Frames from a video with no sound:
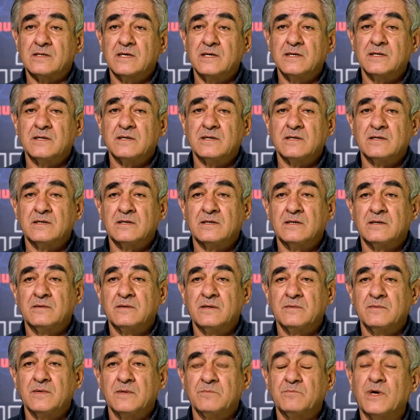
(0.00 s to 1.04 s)
it means
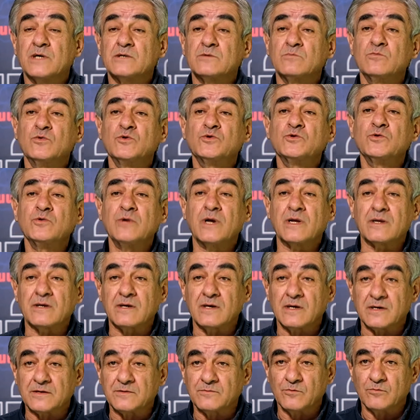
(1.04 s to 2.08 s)
that the history of
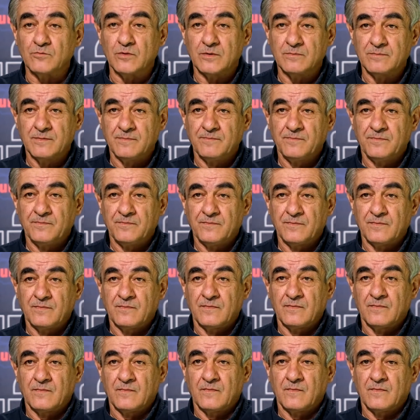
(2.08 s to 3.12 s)
both the people
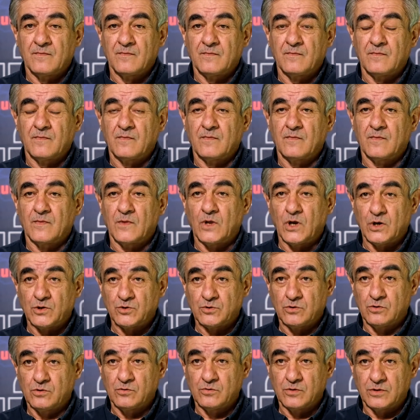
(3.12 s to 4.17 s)
and the
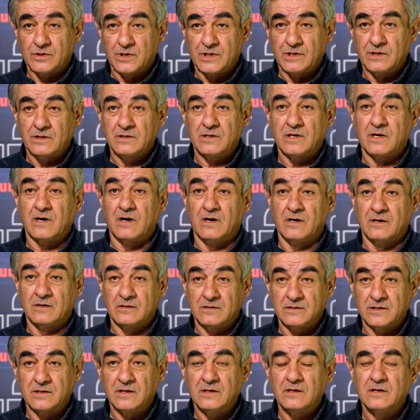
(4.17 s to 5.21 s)
individual and the
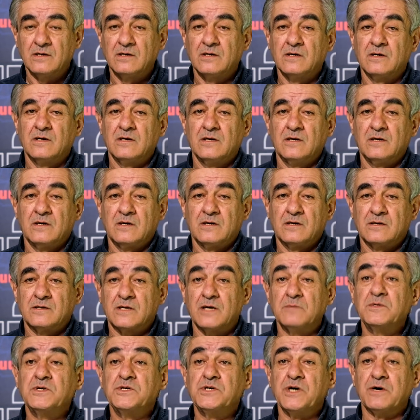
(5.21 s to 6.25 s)
environment is
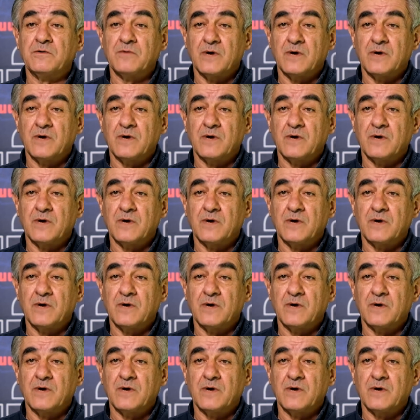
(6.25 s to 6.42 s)
already being